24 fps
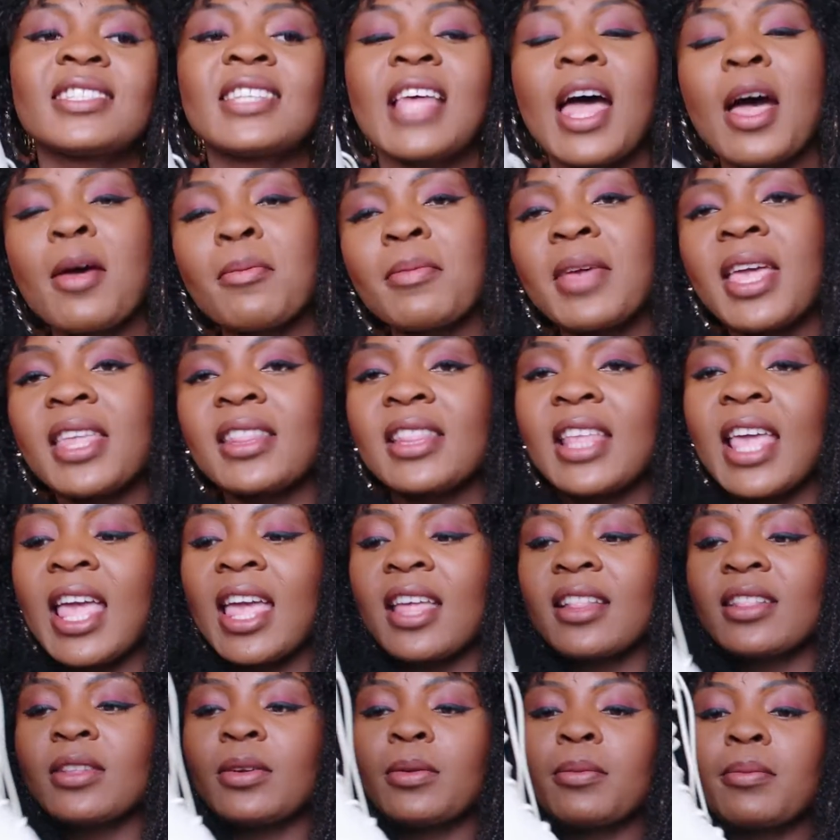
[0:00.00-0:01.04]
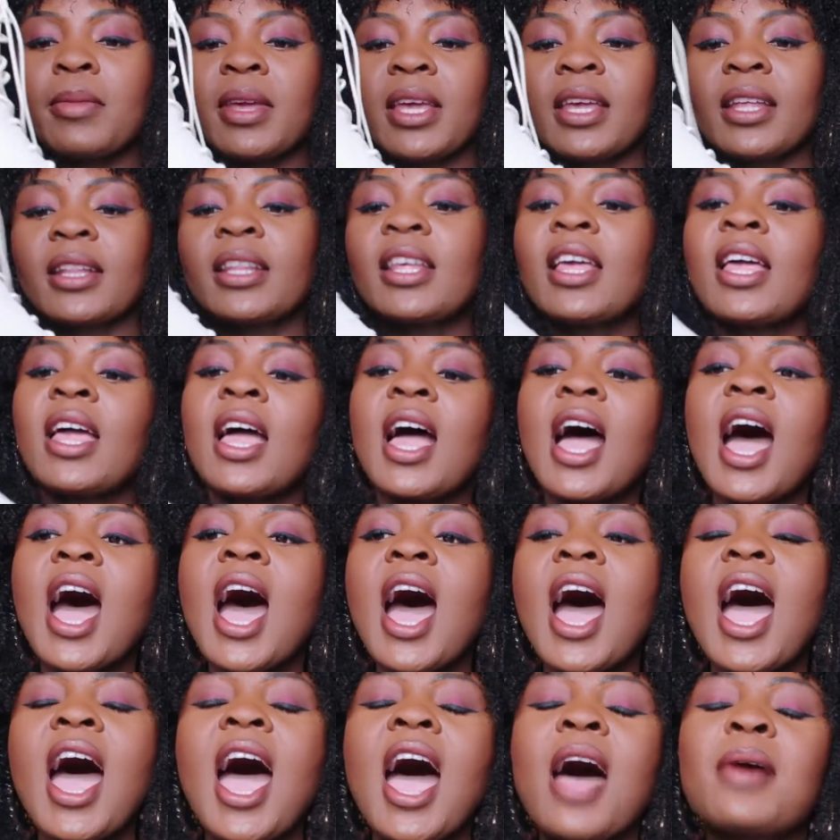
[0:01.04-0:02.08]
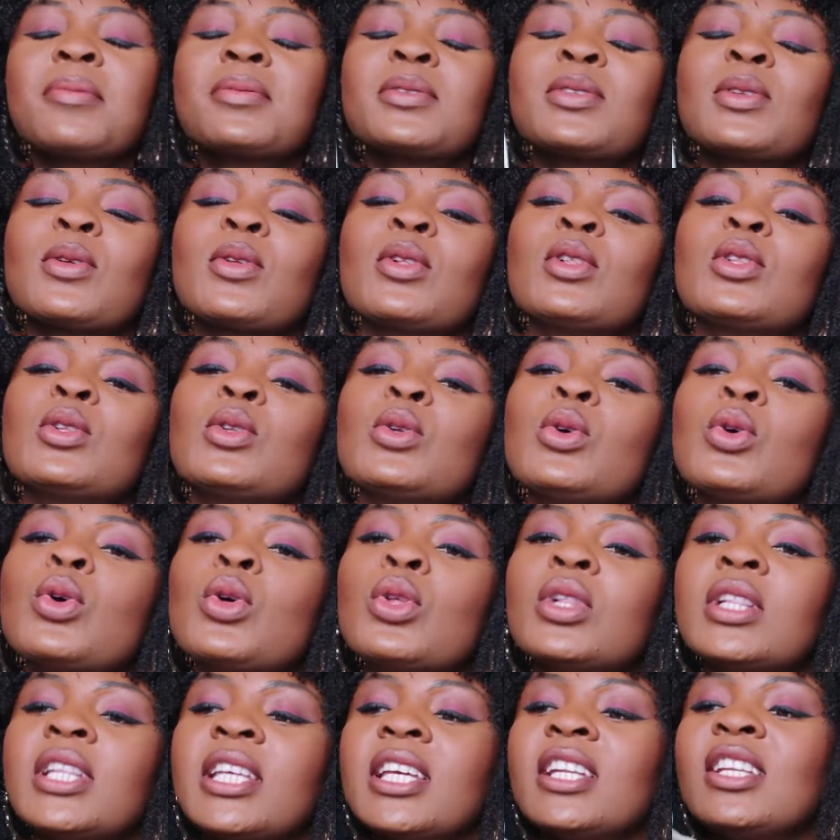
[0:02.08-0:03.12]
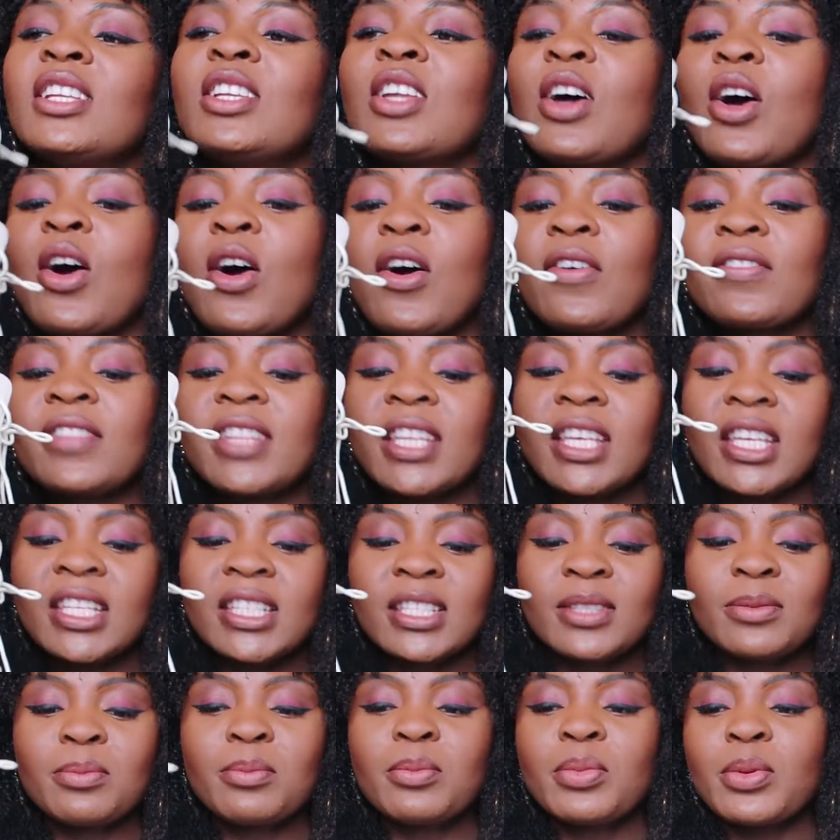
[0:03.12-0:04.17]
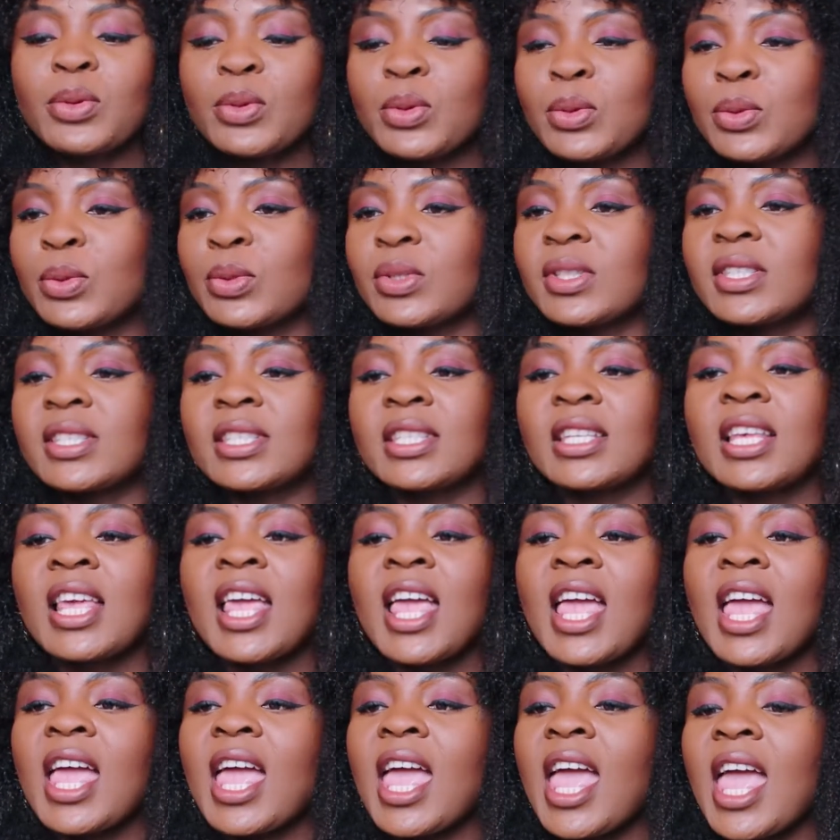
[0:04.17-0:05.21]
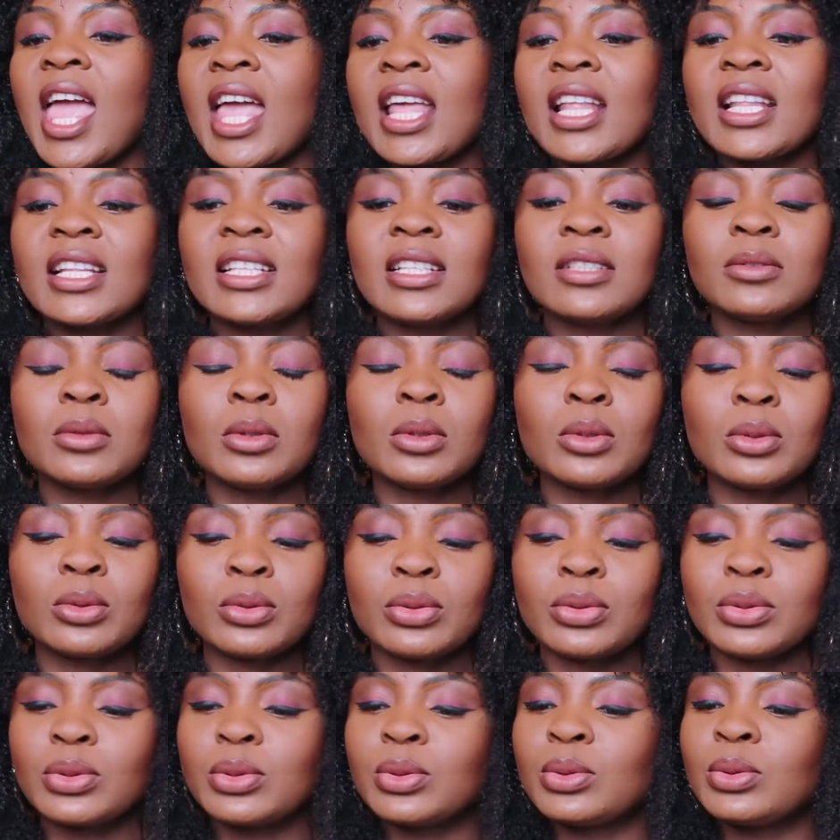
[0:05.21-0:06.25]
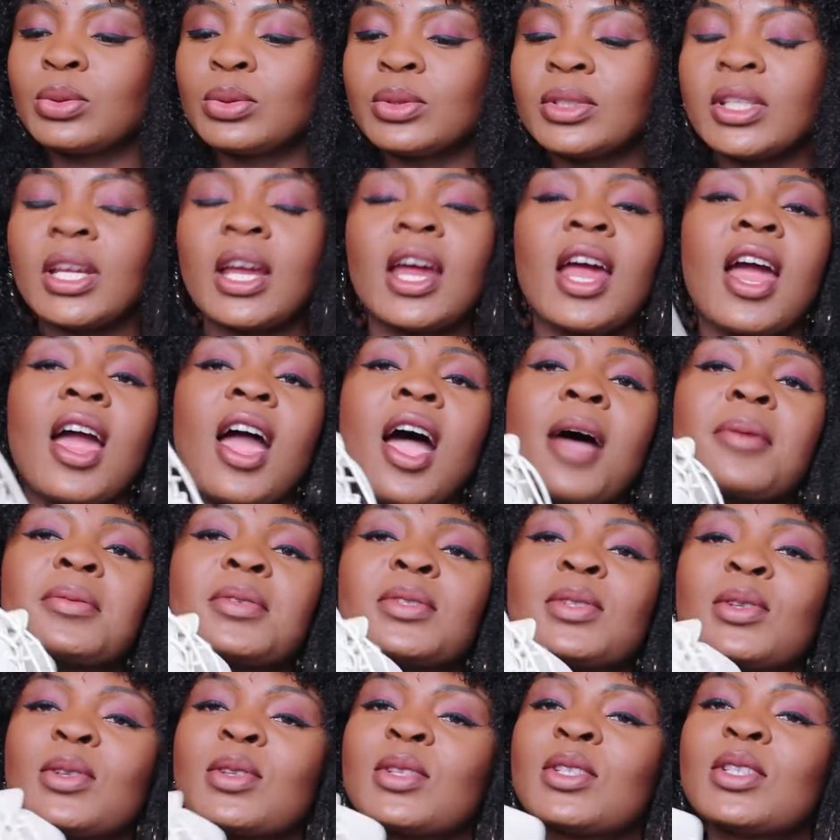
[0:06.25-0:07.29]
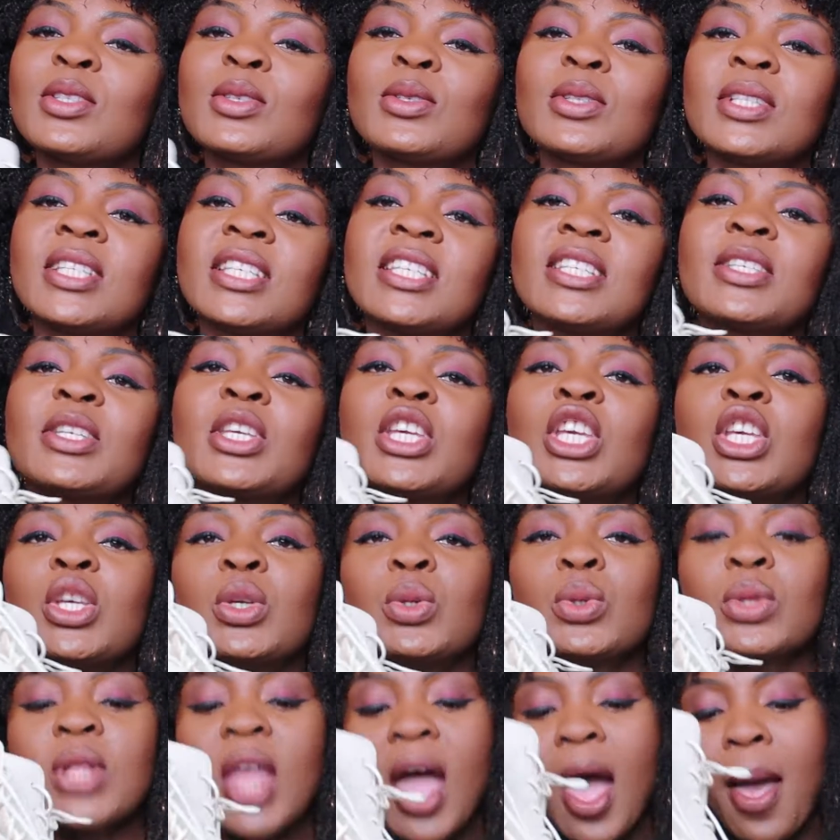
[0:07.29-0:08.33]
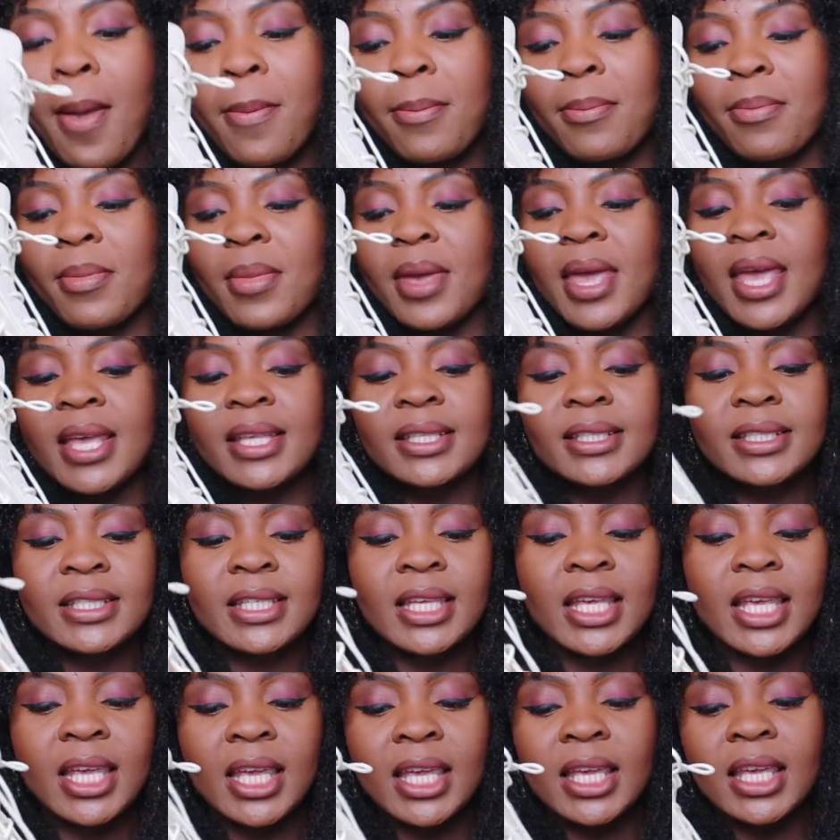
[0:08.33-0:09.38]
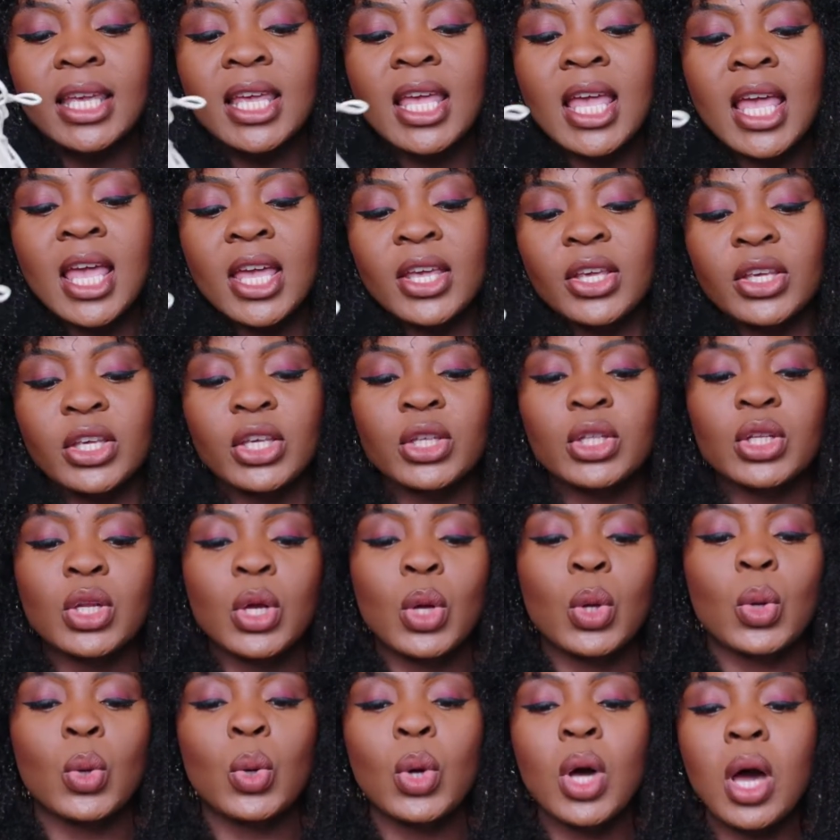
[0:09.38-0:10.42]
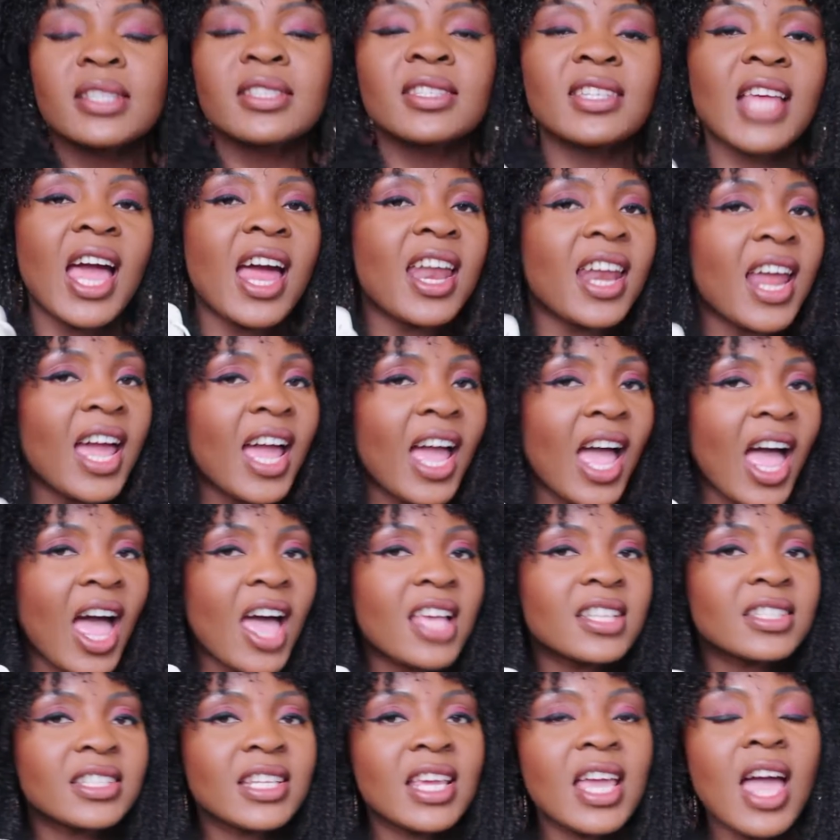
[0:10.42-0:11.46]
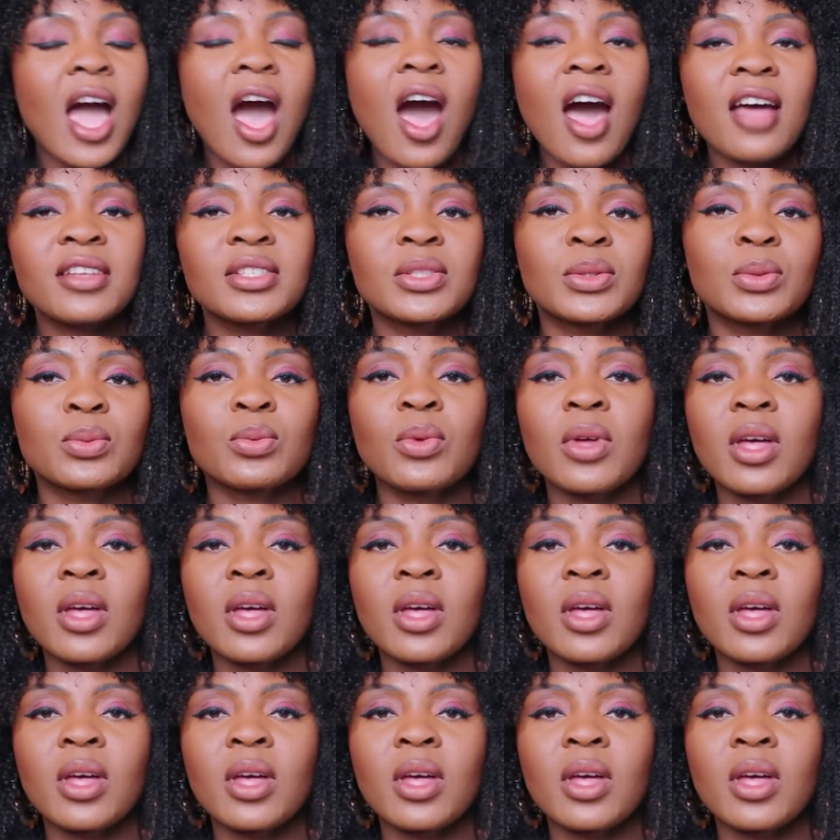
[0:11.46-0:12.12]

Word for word: Sam and Edelman. I absolutely love these boots, and oof, they're absolutely cute, amazing. You know, Zara has it as